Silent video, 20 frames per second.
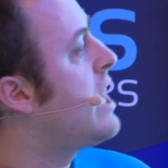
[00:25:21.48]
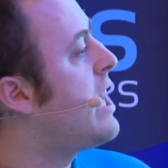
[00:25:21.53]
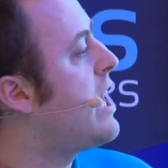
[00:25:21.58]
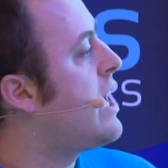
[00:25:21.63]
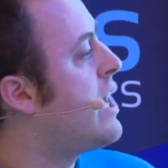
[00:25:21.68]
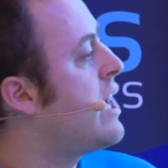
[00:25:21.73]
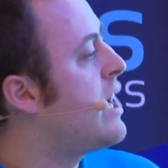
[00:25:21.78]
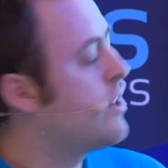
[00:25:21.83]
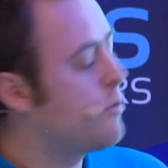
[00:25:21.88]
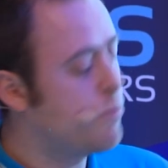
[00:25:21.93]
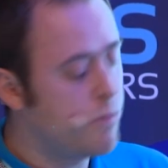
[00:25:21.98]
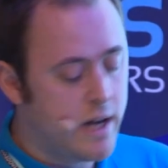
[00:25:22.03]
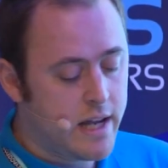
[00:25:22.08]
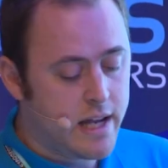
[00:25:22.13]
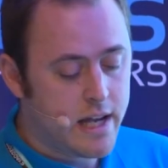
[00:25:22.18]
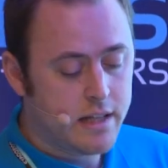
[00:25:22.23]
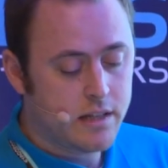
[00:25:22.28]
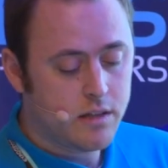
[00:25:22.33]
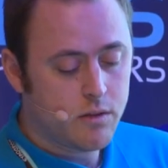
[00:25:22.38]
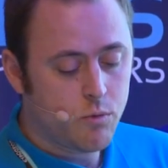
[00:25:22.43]
And
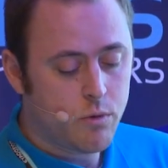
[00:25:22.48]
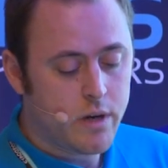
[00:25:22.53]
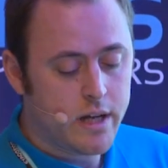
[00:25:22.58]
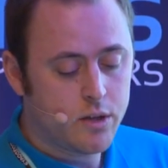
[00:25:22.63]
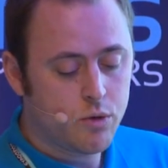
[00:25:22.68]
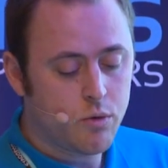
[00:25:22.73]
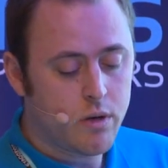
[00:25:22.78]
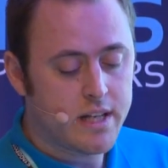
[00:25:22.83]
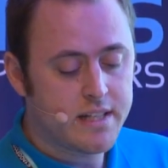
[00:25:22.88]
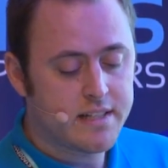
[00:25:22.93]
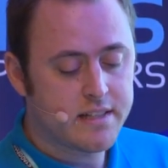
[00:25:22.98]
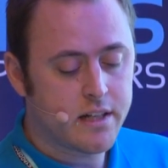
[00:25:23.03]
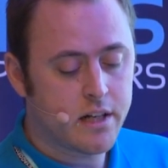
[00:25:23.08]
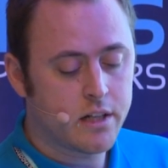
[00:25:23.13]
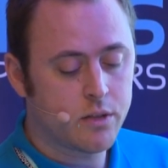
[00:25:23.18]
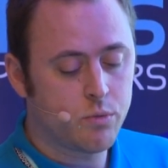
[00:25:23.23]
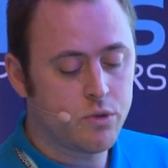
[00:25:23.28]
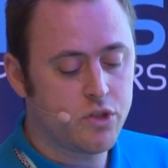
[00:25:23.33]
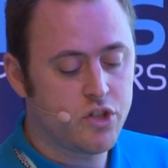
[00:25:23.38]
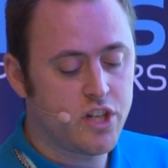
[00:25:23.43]
why do I
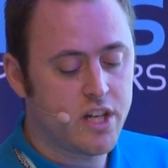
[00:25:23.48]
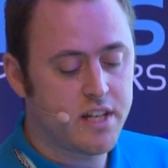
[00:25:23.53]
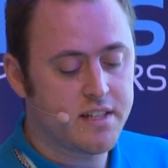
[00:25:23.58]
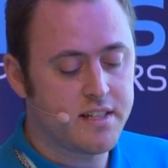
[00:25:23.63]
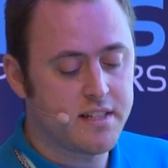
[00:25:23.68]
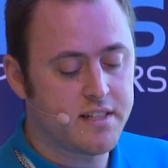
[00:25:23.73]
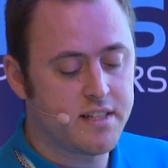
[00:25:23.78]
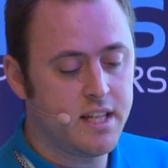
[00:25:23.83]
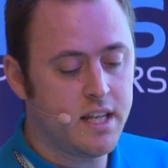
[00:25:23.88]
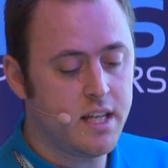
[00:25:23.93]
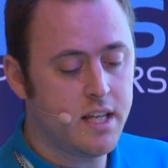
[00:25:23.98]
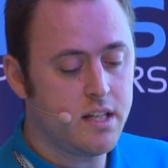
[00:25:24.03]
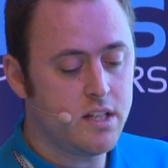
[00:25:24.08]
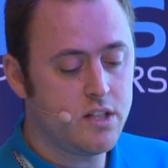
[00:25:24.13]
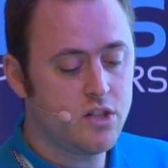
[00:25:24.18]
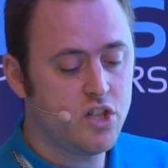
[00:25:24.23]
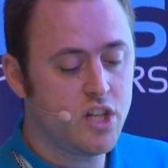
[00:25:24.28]
start with JSSE?